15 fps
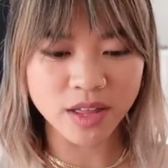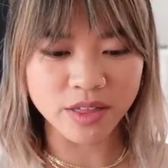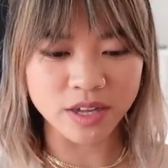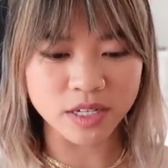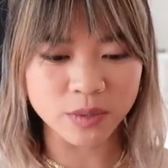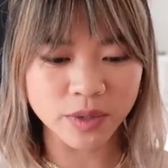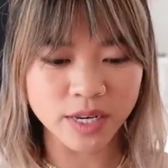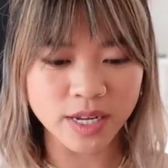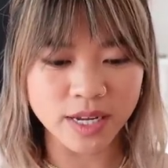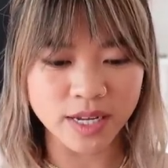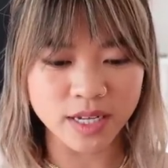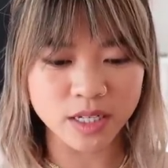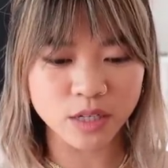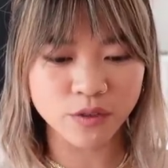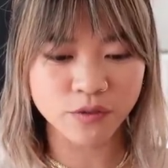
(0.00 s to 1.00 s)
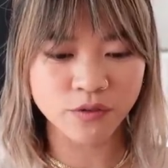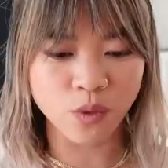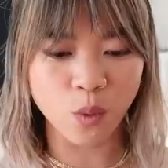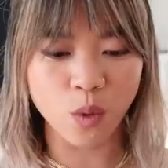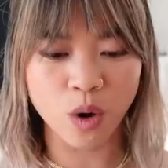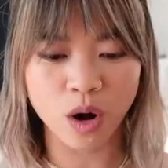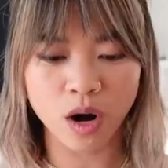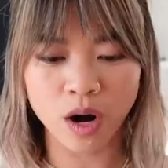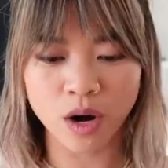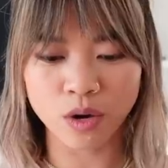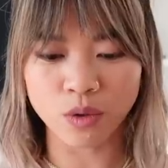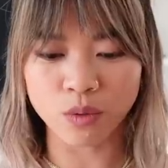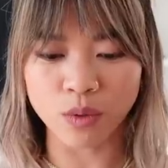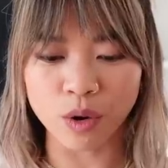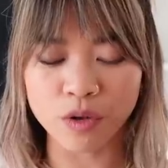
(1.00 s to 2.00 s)
this one is for
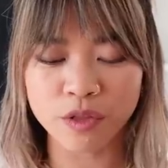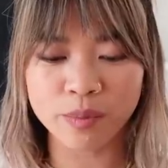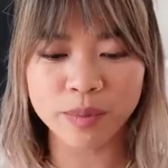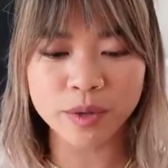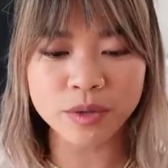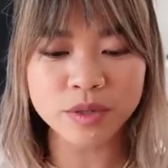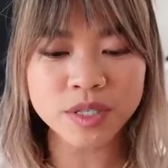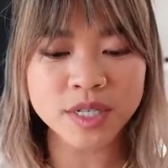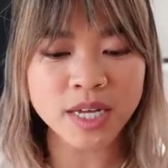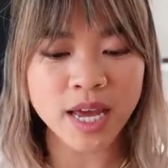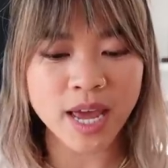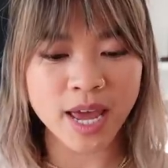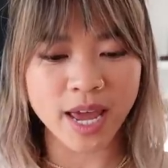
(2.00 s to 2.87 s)
growth boost